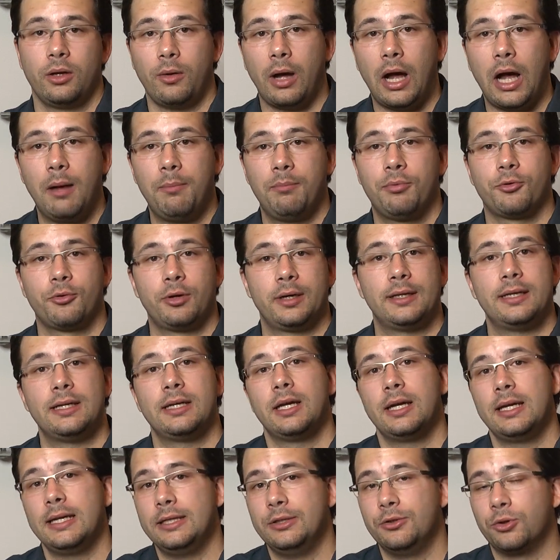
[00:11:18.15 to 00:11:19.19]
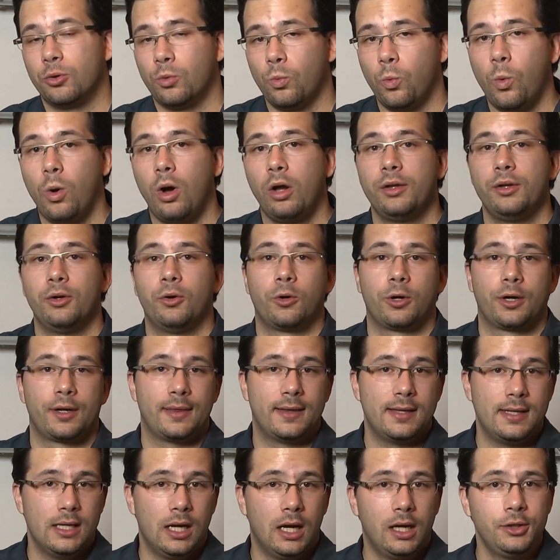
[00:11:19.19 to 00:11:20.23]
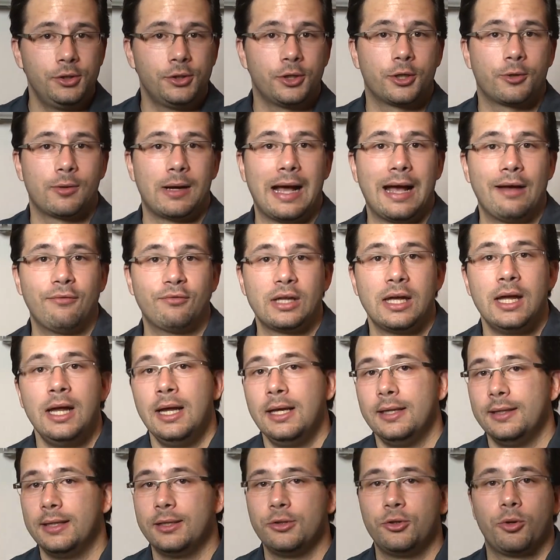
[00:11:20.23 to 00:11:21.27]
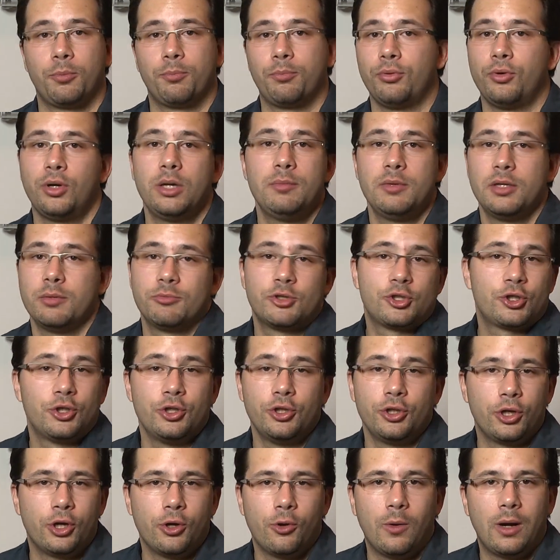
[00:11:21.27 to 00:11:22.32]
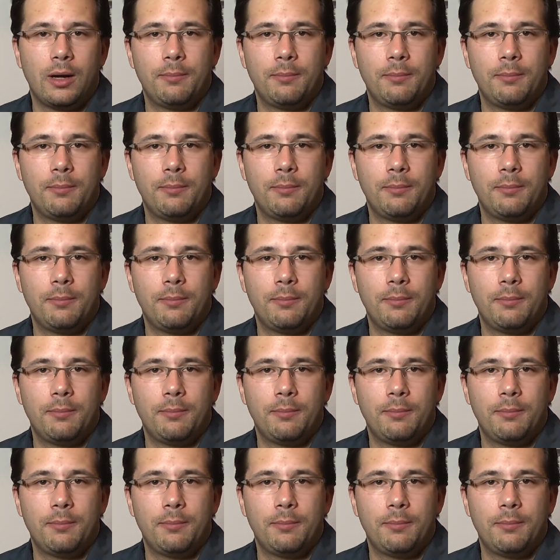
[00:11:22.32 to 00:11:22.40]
operating either one or the other craft, then your premium shouldn't go